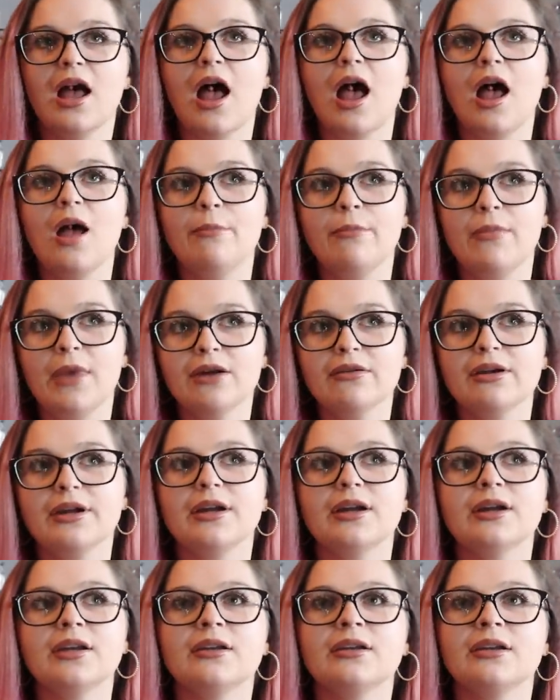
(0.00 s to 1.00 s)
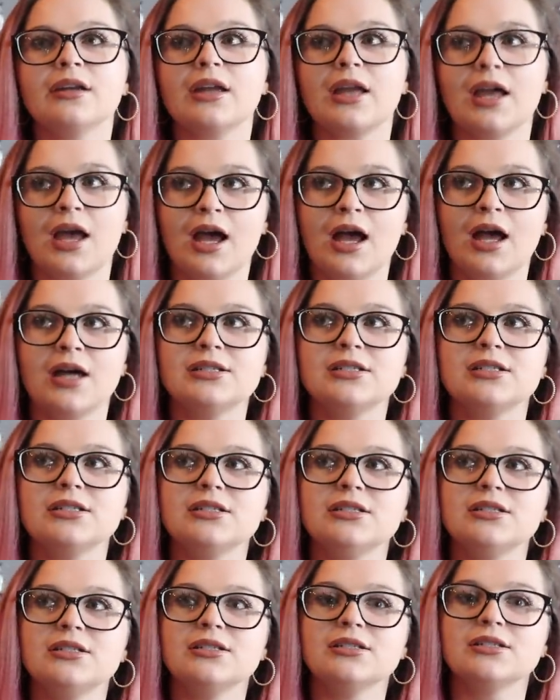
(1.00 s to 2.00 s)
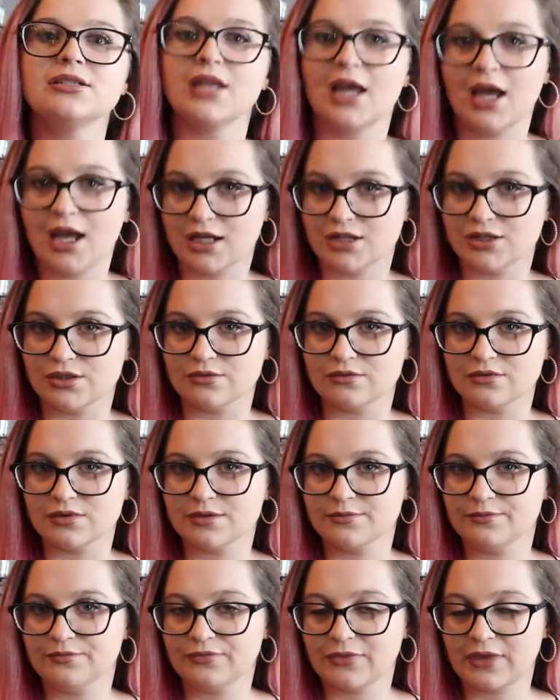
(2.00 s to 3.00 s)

American candy candles.